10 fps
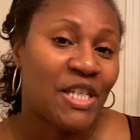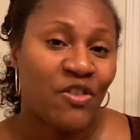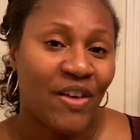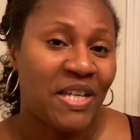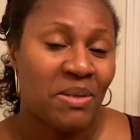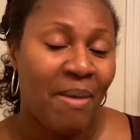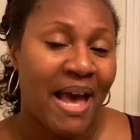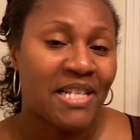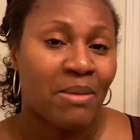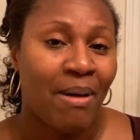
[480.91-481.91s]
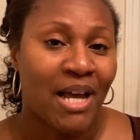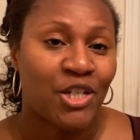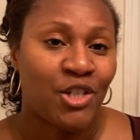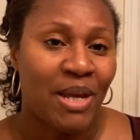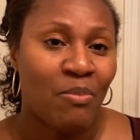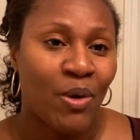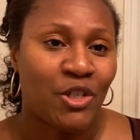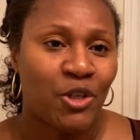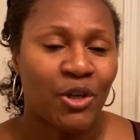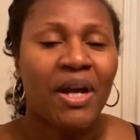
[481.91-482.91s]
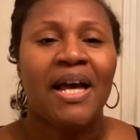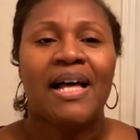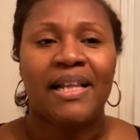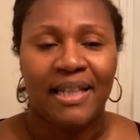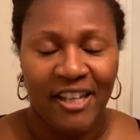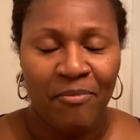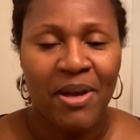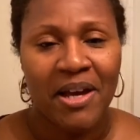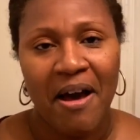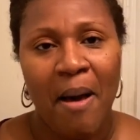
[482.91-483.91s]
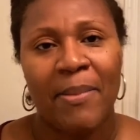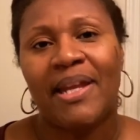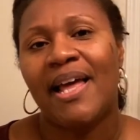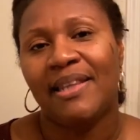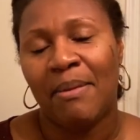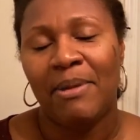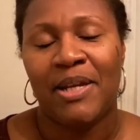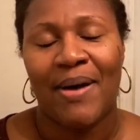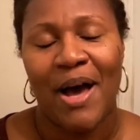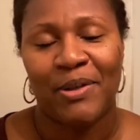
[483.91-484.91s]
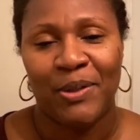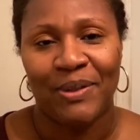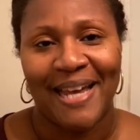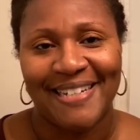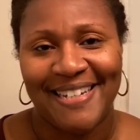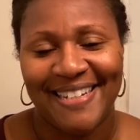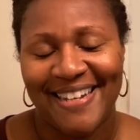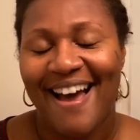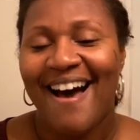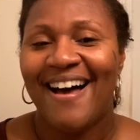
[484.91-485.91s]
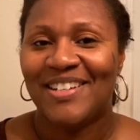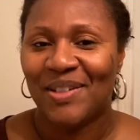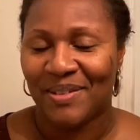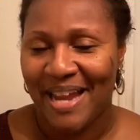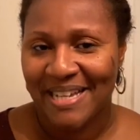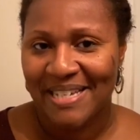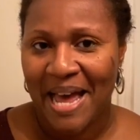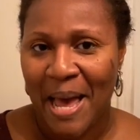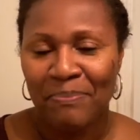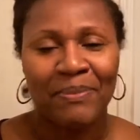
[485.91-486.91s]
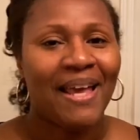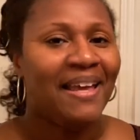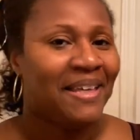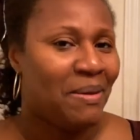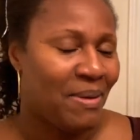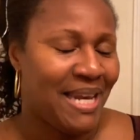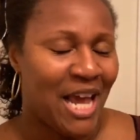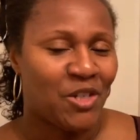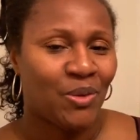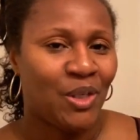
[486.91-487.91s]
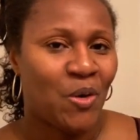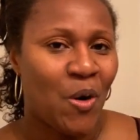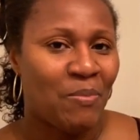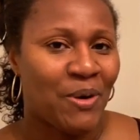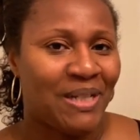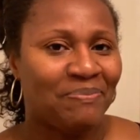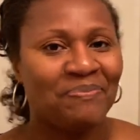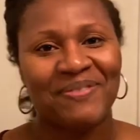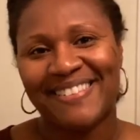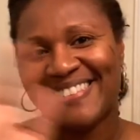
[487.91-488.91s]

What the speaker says: this face mask by Shea Moisture, leave me a comment and let me know how you liked it. Until next time, keep it naturally corporate.